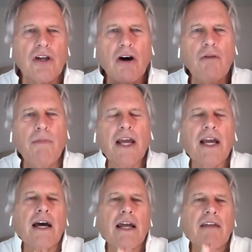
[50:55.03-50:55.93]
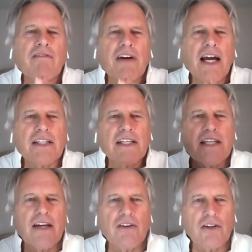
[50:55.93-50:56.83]
Oh my God, I forgot to
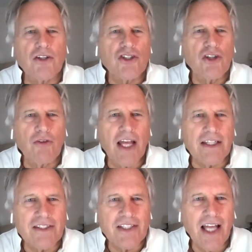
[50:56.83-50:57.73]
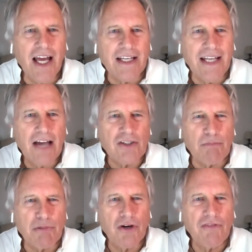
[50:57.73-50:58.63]
tell you to show that slide. Now's the
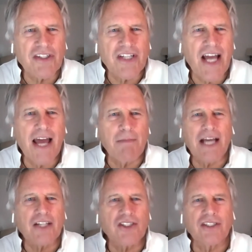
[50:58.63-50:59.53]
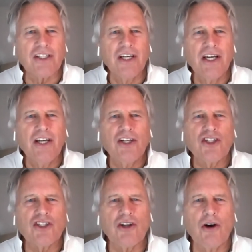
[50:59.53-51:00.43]
perfect time, actually.
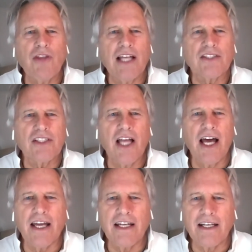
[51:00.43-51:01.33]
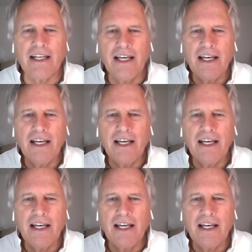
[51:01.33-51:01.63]
Show that slide and